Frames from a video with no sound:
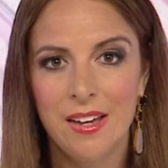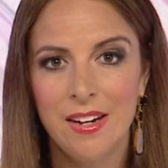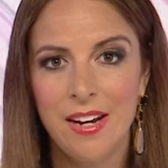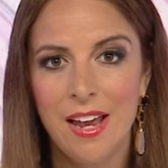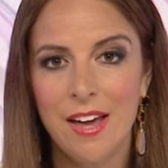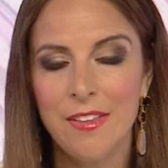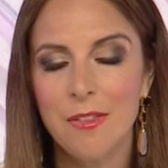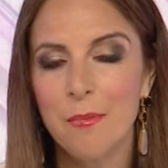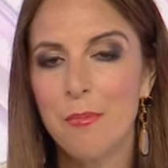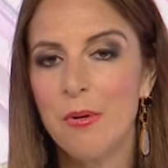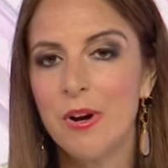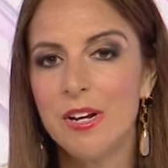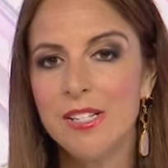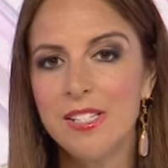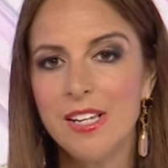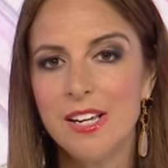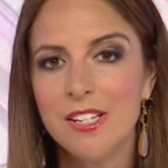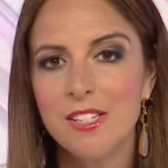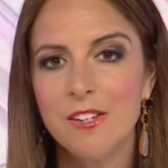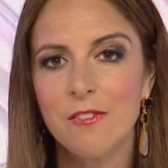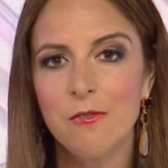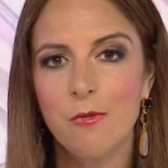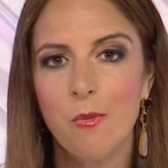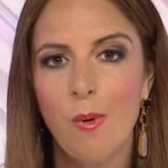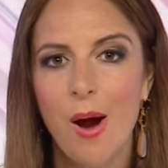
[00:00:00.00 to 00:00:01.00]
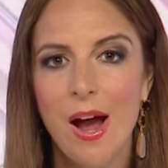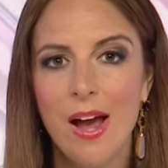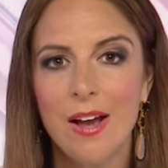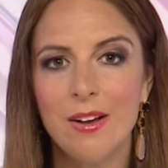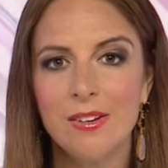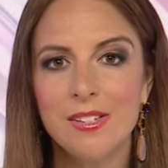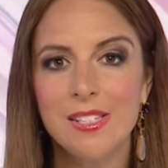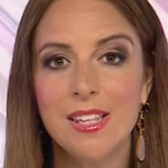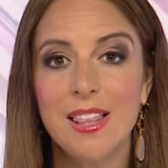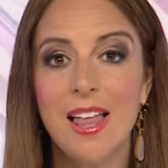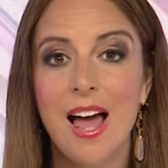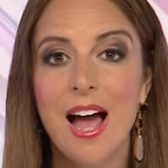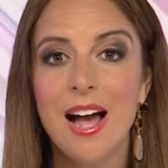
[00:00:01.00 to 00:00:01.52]
Now, the Princess of
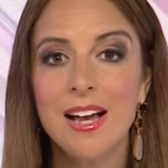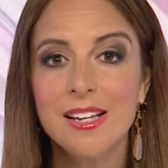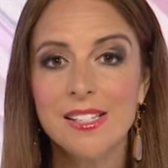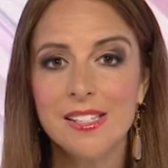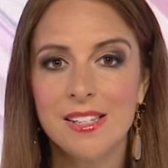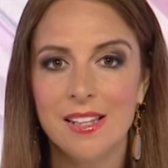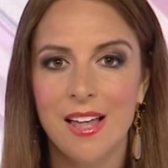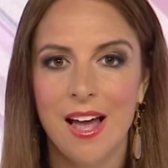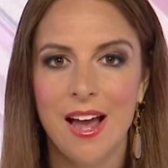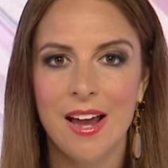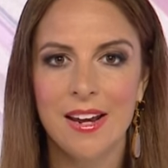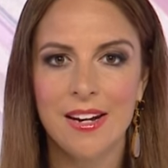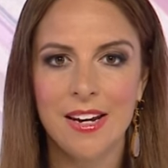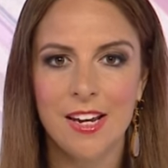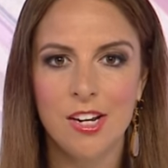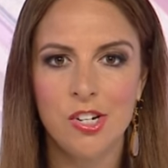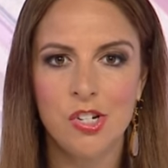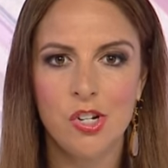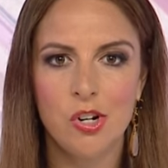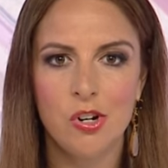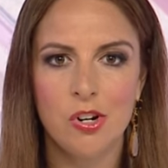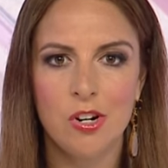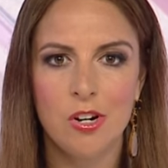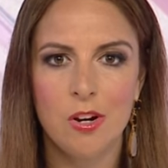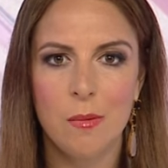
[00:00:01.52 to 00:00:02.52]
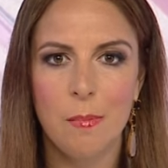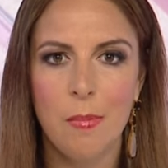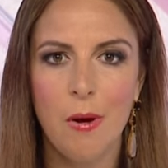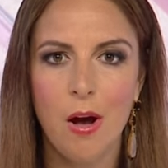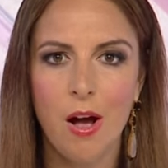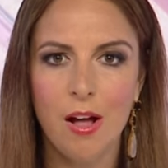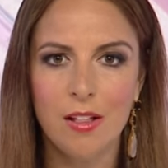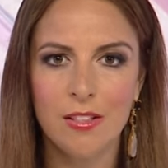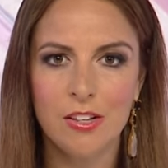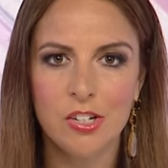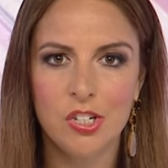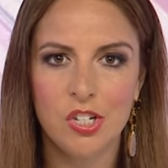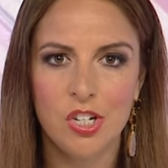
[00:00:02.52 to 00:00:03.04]
Wales last night issued an
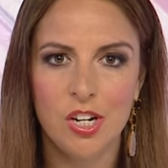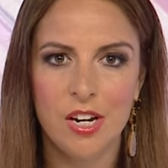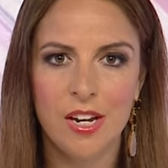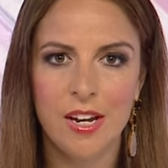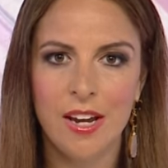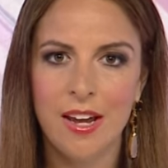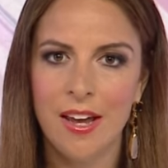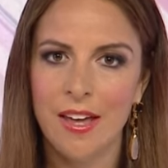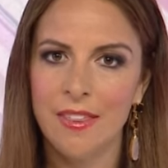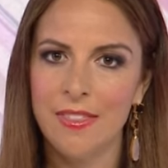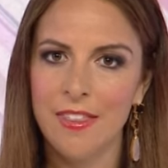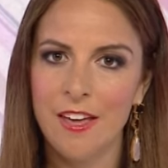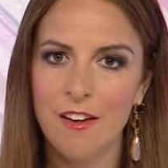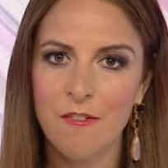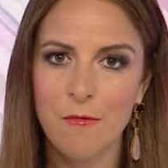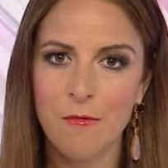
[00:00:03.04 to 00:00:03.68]
apology, and there